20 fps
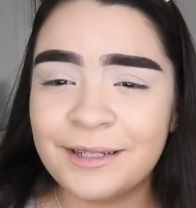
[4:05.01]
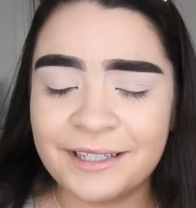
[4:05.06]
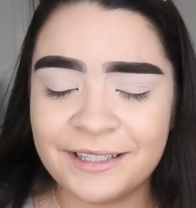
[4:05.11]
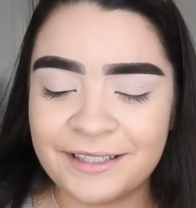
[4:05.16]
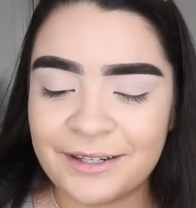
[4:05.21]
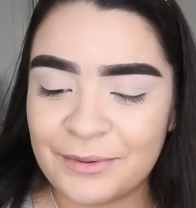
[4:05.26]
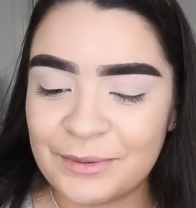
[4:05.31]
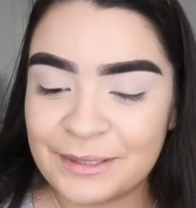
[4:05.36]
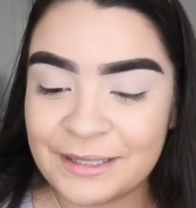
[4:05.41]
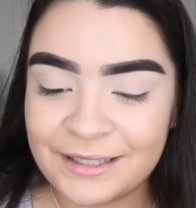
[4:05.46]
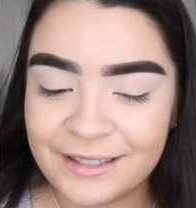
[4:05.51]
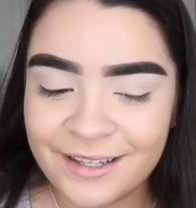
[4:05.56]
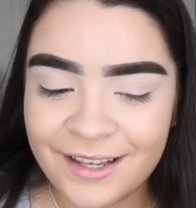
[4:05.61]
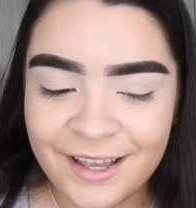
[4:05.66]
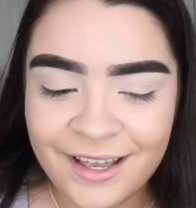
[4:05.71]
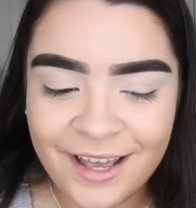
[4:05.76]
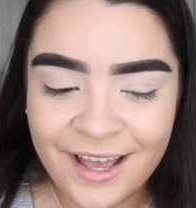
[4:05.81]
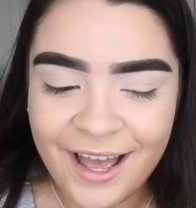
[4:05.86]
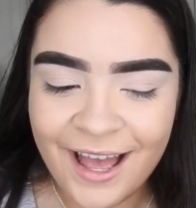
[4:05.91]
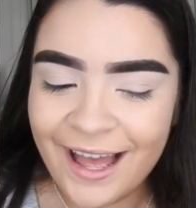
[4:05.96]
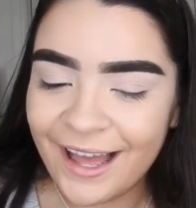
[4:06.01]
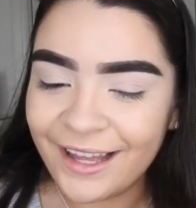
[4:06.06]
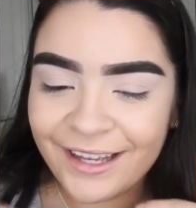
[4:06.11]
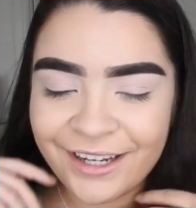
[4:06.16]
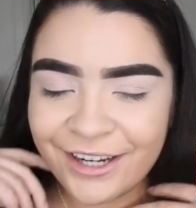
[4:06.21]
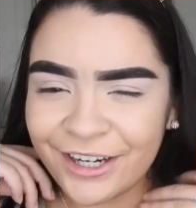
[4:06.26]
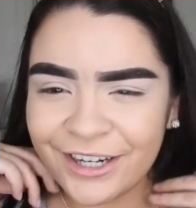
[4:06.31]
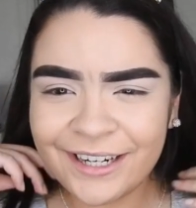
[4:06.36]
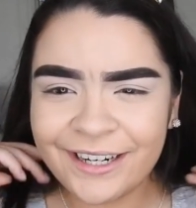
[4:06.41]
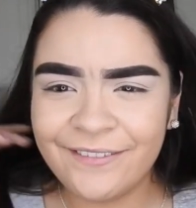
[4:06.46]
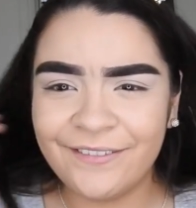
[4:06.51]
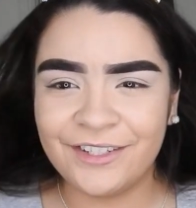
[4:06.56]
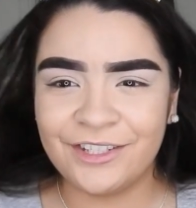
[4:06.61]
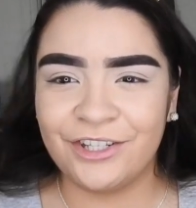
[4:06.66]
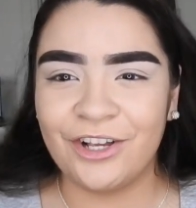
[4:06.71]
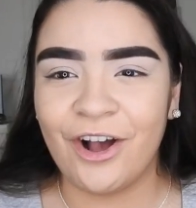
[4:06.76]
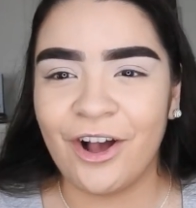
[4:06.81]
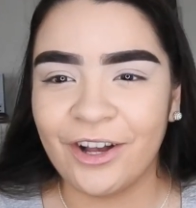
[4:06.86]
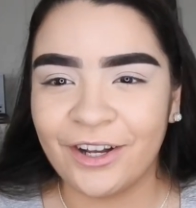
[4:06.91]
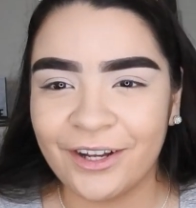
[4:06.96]
because I couldn't even
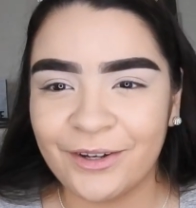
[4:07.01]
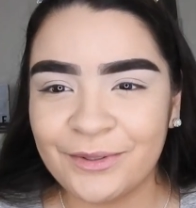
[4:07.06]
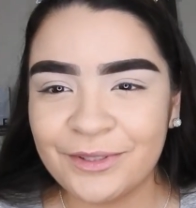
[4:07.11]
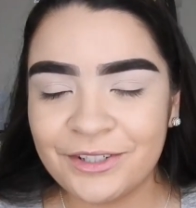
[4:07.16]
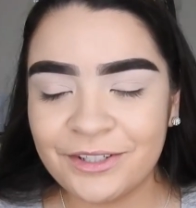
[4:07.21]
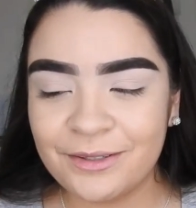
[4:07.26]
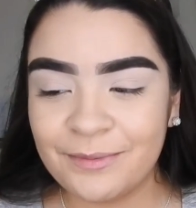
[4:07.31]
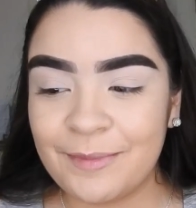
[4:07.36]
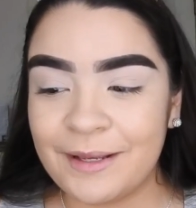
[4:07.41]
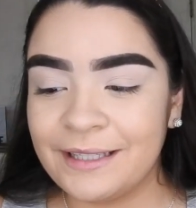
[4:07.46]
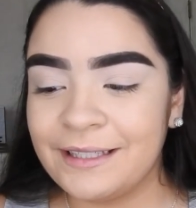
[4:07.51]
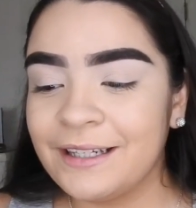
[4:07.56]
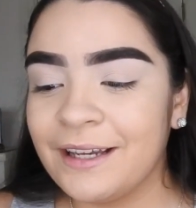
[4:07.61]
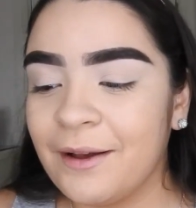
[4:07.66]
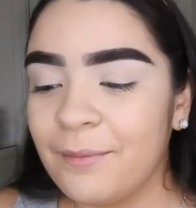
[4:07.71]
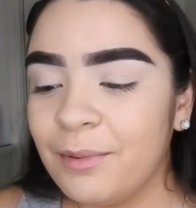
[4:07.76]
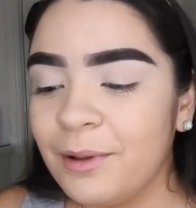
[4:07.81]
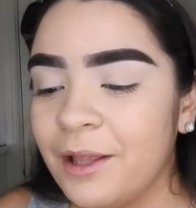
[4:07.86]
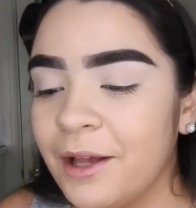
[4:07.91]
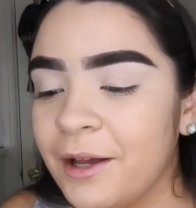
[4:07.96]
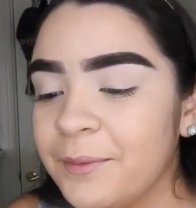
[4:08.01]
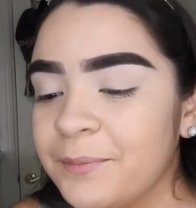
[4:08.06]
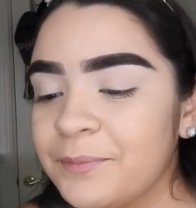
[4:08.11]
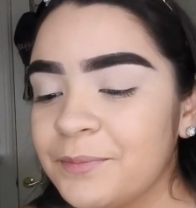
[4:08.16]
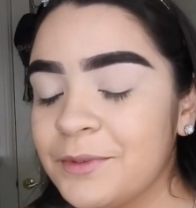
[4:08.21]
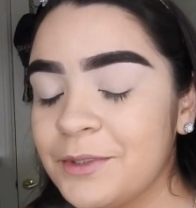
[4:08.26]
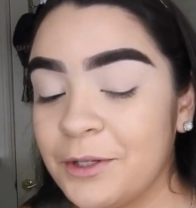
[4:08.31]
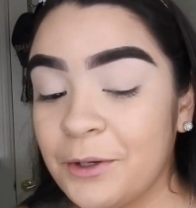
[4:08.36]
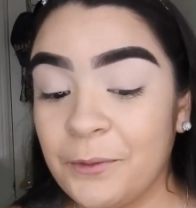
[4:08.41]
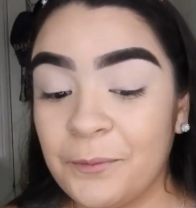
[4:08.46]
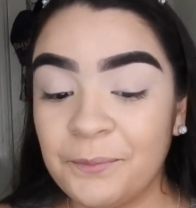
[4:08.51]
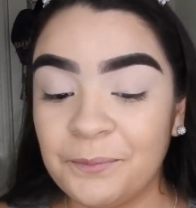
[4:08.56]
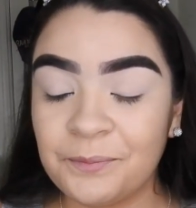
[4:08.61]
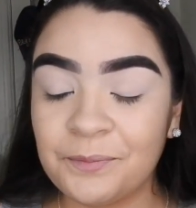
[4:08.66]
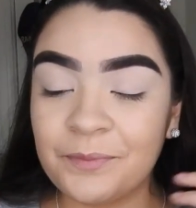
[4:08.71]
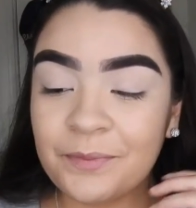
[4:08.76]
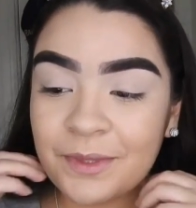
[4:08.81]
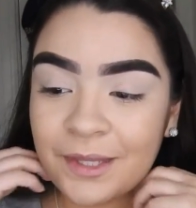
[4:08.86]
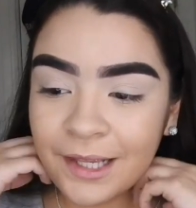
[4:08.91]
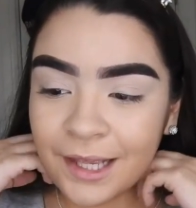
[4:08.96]
talk. I was just messing up a lot. So
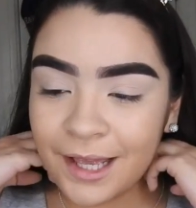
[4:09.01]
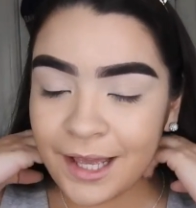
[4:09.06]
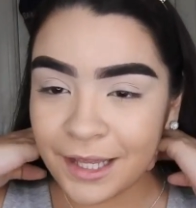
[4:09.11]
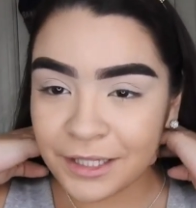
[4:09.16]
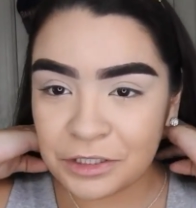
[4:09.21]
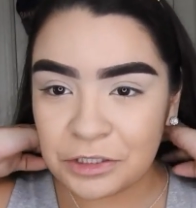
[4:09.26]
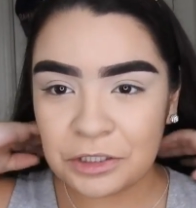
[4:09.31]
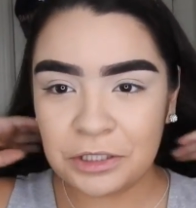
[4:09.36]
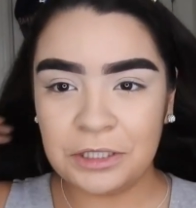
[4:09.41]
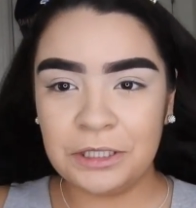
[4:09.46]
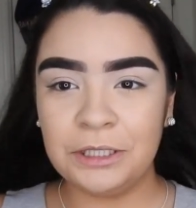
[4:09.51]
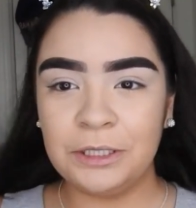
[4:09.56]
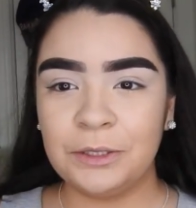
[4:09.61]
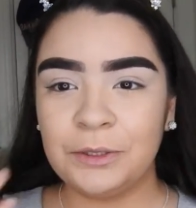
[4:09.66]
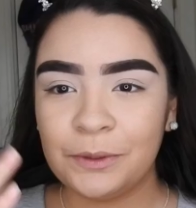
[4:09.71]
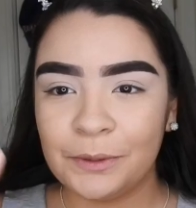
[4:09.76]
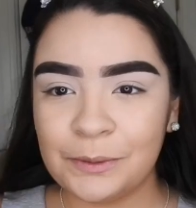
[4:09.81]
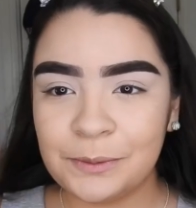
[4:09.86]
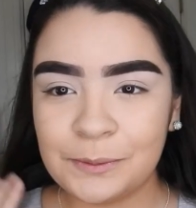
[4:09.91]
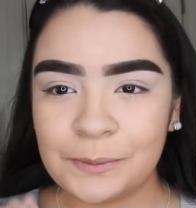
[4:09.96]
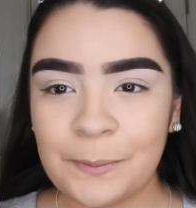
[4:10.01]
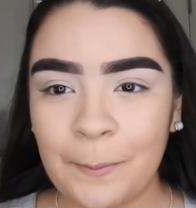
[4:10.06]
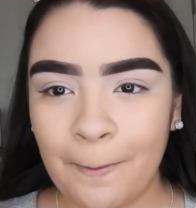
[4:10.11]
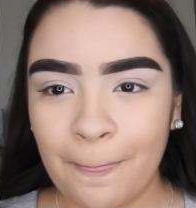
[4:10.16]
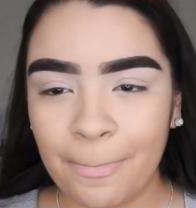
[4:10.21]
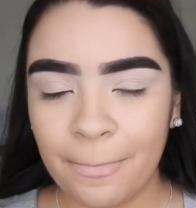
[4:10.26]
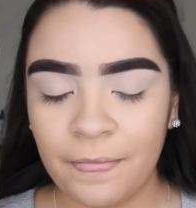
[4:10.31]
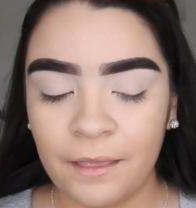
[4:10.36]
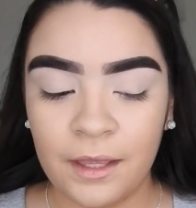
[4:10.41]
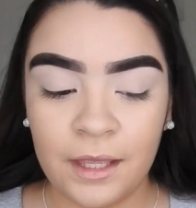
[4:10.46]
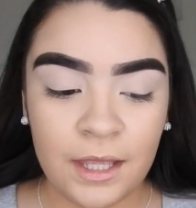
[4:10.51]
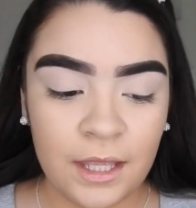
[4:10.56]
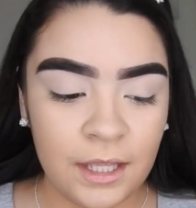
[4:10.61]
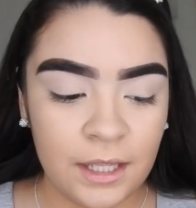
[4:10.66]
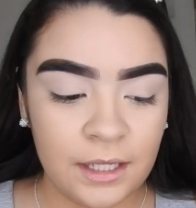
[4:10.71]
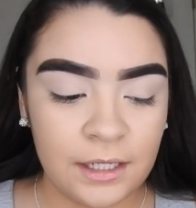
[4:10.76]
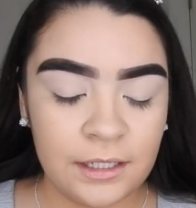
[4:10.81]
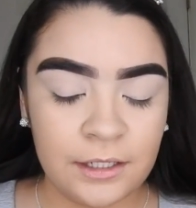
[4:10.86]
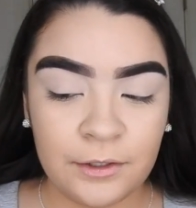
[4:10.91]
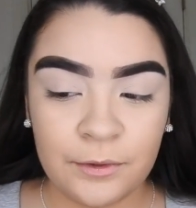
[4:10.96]
took a little
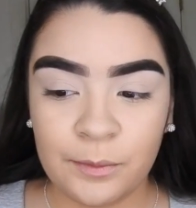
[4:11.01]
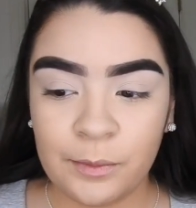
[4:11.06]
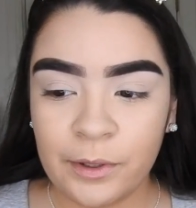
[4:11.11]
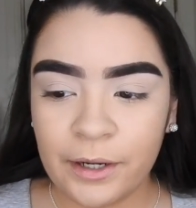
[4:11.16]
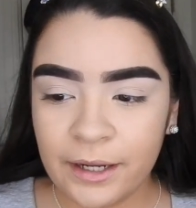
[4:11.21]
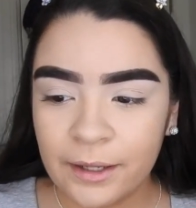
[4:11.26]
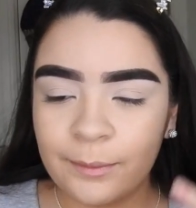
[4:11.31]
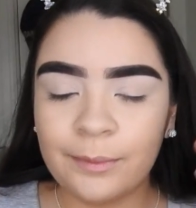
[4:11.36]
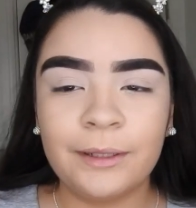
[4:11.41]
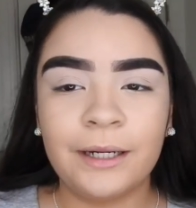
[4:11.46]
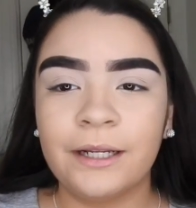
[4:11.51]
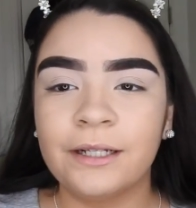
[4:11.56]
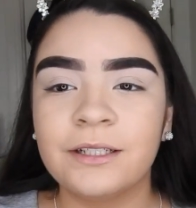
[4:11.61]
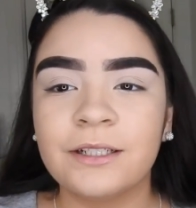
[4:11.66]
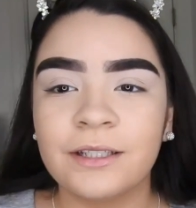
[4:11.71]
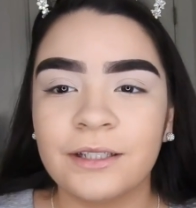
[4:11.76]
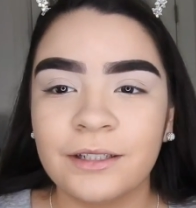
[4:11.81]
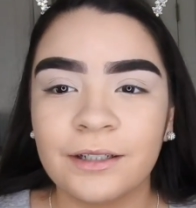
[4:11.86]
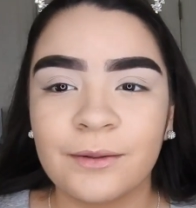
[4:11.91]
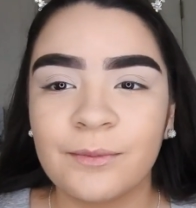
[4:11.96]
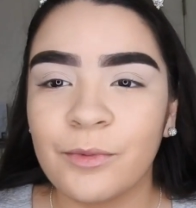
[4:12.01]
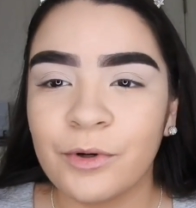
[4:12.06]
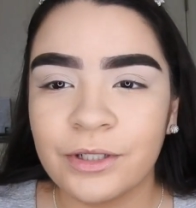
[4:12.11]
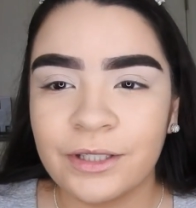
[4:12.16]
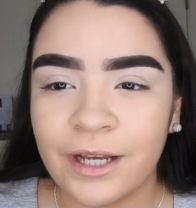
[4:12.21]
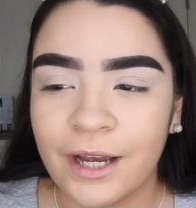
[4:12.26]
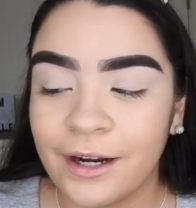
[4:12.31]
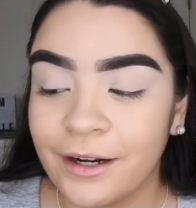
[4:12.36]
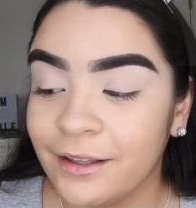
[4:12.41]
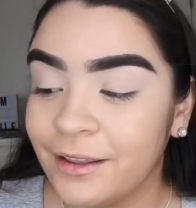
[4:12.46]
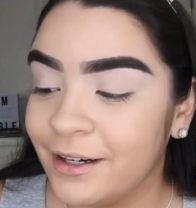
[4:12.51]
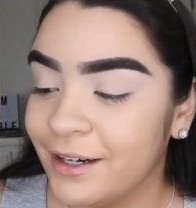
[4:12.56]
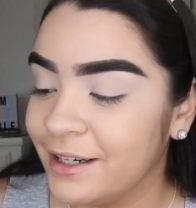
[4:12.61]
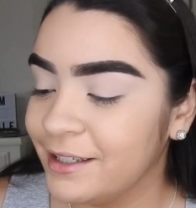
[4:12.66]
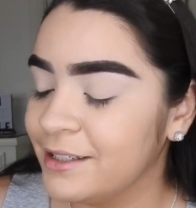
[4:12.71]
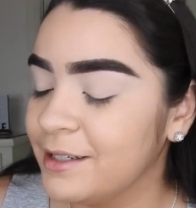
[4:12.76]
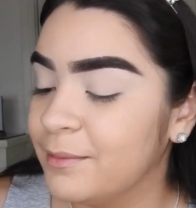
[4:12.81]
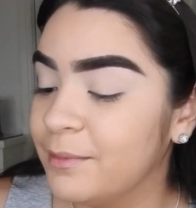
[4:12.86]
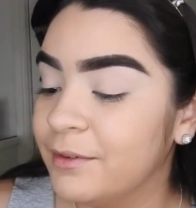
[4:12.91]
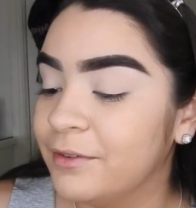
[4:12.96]
break, but I just look more tired than I
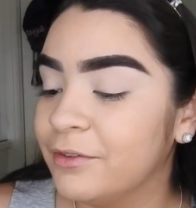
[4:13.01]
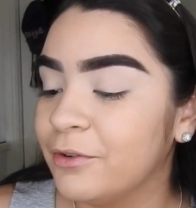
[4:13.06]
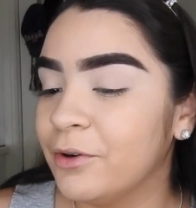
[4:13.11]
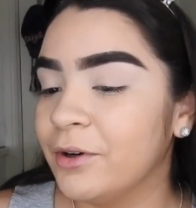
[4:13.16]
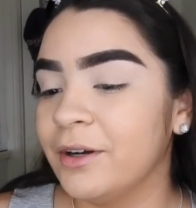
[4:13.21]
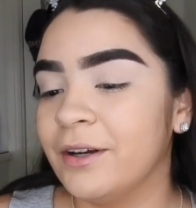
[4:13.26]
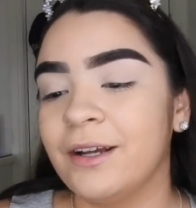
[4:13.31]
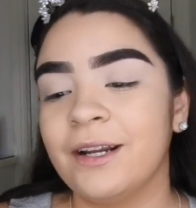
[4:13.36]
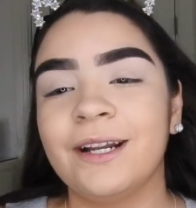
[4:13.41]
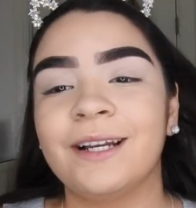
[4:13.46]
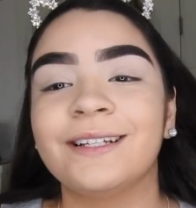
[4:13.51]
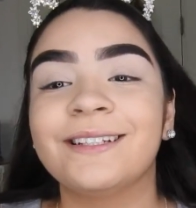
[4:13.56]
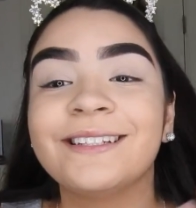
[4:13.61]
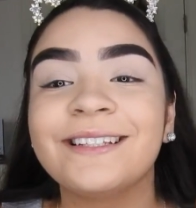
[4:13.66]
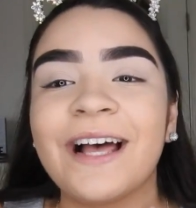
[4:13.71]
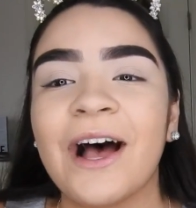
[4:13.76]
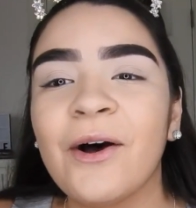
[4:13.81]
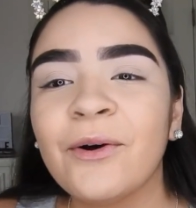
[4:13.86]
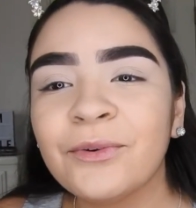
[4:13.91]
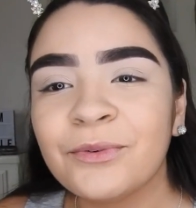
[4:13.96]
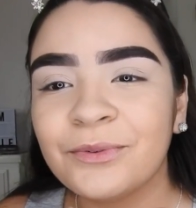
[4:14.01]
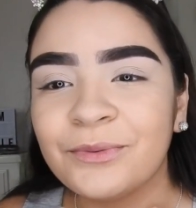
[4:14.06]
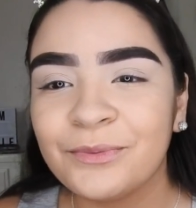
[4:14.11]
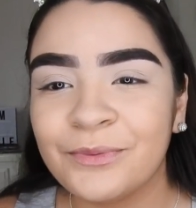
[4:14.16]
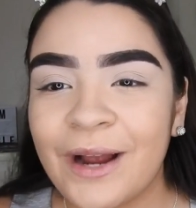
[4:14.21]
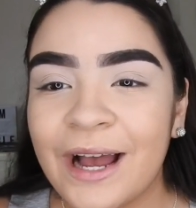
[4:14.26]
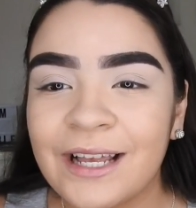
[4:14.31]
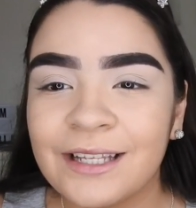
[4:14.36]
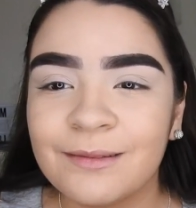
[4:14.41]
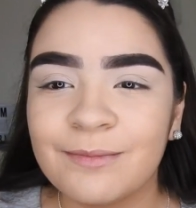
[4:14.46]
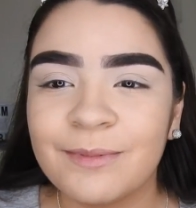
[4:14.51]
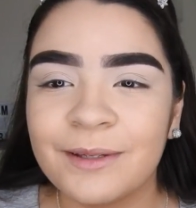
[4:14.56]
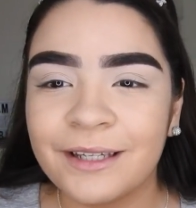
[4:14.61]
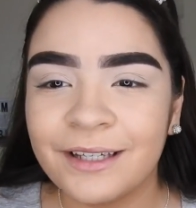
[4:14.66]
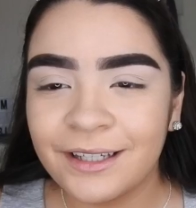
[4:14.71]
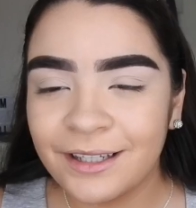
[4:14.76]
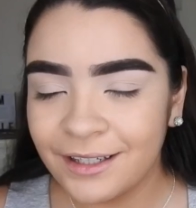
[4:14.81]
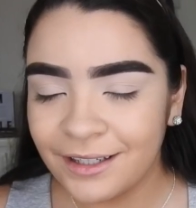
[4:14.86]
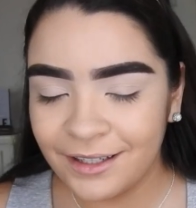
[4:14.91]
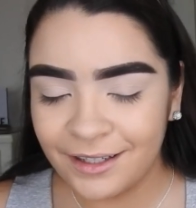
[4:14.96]
did before, and I sound raspy.